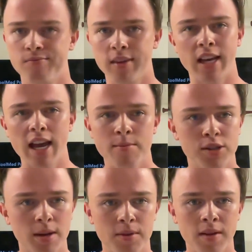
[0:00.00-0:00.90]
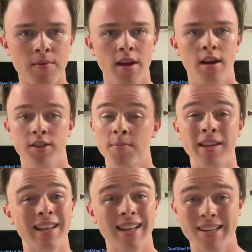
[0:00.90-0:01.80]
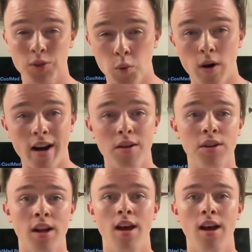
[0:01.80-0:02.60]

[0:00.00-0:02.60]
game or something that lasts a while,